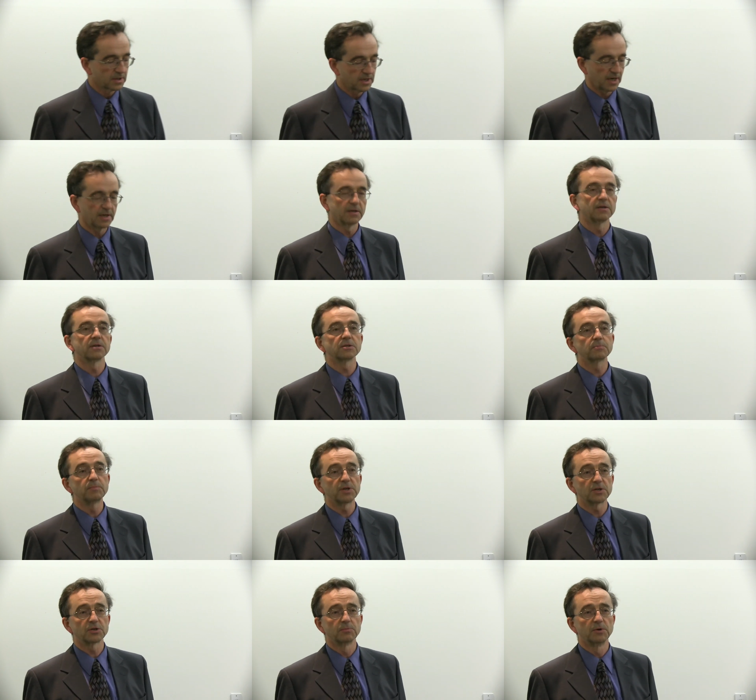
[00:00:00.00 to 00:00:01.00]
Canada's
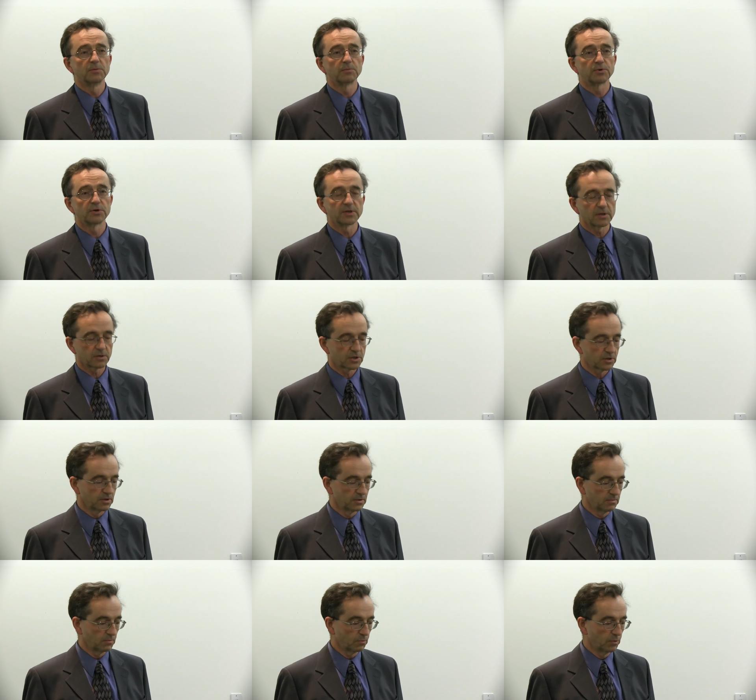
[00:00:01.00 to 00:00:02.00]
bitumen
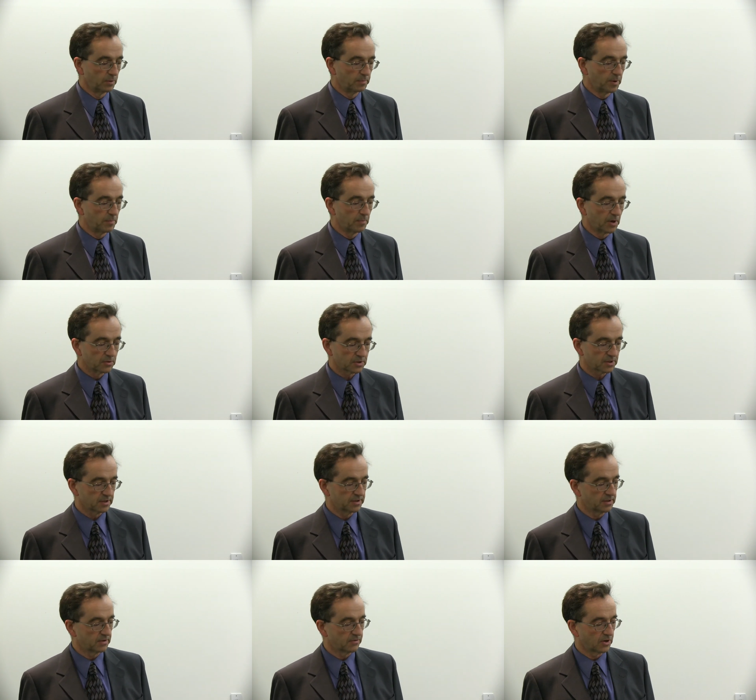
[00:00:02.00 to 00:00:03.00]
production would be
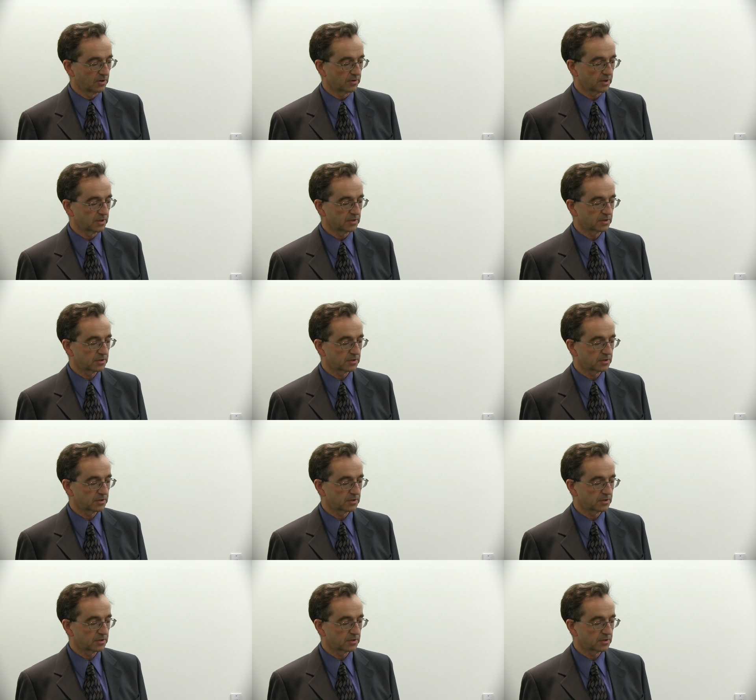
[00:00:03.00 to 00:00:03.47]
mostly devoted